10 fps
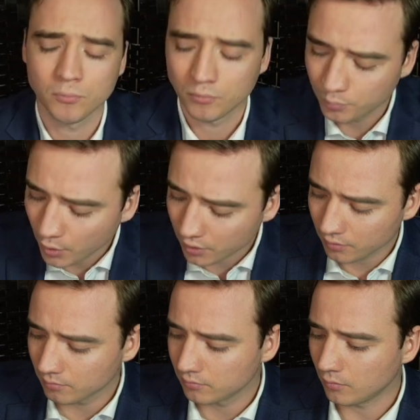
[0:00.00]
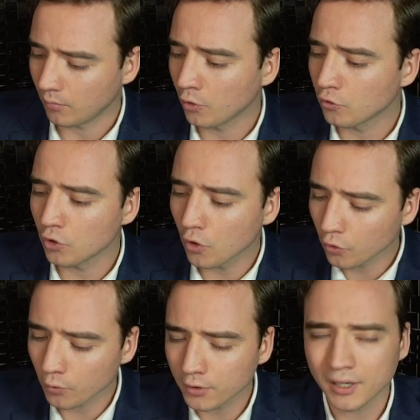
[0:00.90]
But on the long
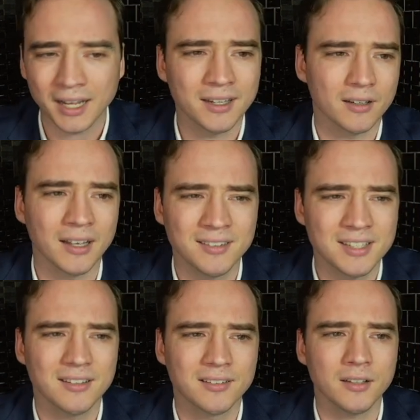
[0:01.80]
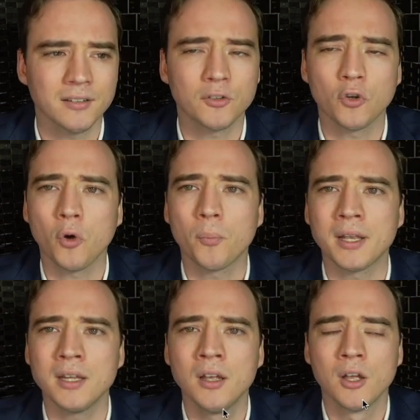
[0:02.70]
run, I still think that the
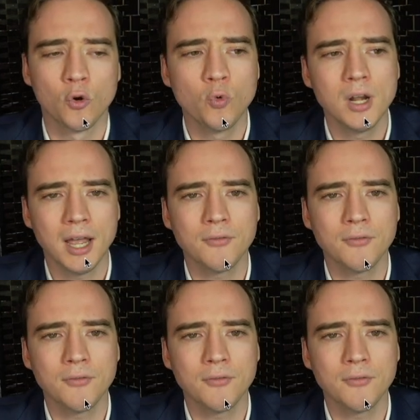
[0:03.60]
company will have a